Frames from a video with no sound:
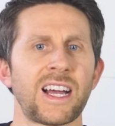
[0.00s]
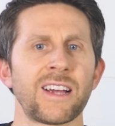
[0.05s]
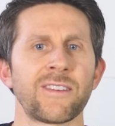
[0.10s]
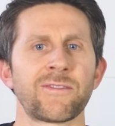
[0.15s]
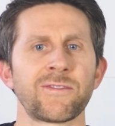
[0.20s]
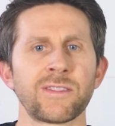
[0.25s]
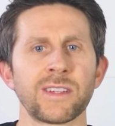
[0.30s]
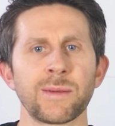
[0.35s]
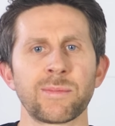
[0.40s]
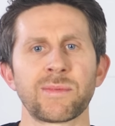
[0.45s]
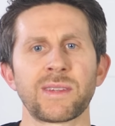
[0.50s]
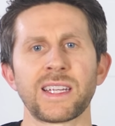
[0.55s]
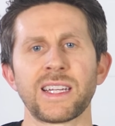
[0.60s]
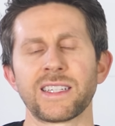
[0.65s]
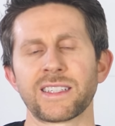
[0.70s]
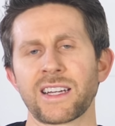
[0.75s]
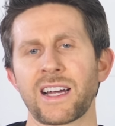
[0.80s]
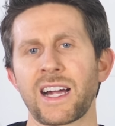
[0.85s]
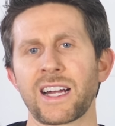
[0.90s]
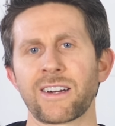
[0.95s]
I flipped the
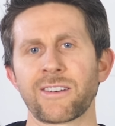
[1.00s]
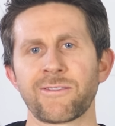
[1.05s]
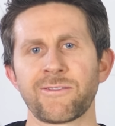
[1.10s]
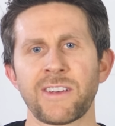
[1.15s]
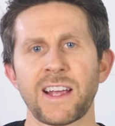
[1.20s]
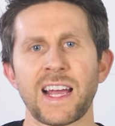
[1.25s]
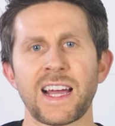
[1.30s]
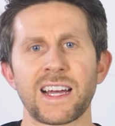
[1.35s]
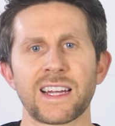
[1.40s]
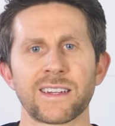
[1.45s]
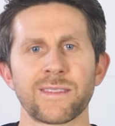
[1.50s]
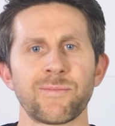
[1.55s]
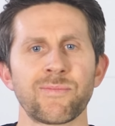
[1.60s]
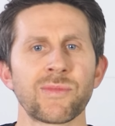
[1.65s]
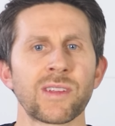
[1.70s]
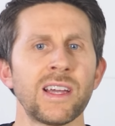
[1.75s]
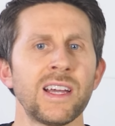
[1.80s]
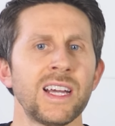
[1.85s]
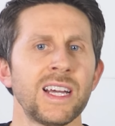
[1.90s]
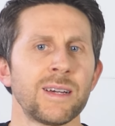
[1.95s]
entire fan.
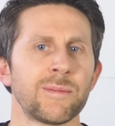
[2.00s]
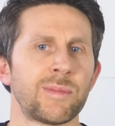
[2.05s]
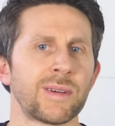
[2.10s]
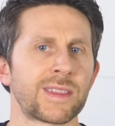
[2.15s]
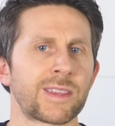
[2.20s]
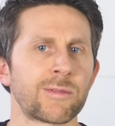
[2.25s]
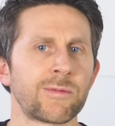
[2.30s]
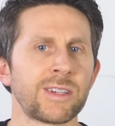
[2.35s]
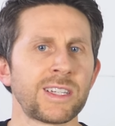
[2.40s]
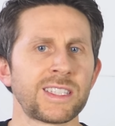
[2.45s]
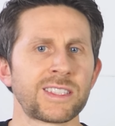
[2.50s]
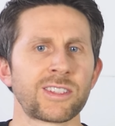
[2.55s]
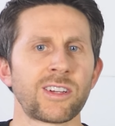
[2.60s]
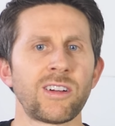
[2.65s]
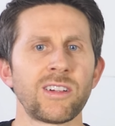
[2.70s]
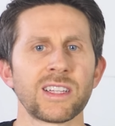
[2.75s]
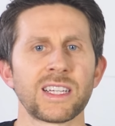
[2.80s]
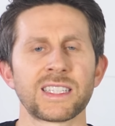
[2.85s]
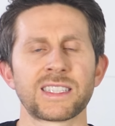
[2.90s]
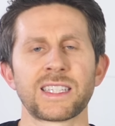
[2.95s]
But the
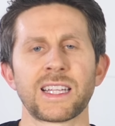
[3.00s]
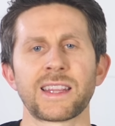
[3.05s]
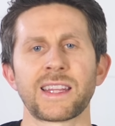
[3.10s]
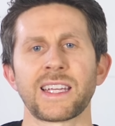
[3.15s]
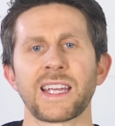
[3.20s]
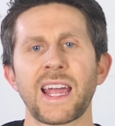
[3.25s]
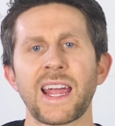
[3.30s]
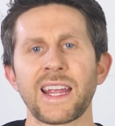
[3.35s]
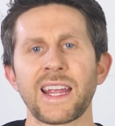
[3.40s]
result is that the